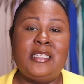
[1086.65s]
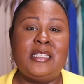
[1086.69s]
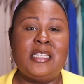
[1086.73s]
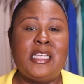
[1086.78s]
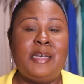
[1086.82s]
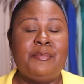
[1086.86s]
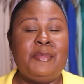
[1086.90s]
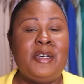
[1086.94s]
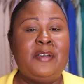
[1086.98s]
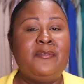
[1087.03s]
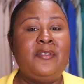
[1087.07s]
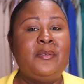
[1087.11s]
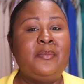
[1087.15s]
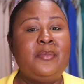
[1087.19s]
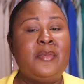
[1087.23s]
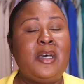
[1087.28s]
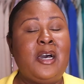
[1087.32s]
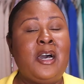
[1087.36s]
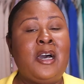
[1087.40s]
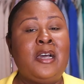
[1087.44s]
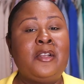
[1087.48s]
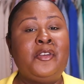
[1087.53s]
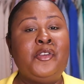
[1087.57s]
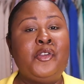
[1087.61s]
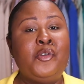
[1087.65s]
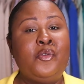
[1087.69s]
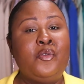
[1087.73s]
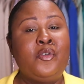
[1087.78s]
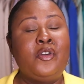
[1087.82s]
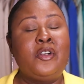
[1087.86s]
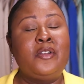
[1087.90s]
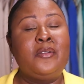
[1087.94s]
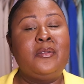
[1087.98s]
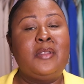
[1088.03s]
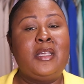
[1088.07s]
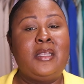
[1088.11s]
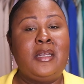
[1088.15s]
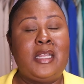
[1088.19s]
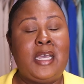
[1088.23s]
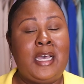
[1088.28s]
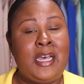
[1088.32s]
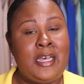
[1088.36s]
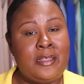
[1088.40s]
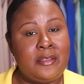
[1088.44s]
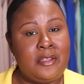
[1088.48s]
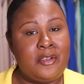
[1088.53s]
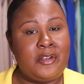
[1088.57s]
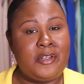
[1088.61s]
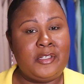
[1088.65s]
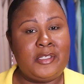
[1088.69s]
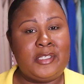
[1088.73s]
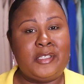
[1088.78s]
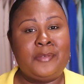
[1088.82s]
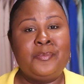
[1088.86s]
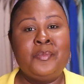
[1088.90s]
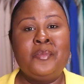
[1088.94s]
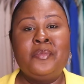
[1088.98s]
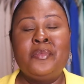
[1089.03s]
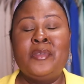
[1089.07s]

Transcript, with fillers: Some of them are newer than others.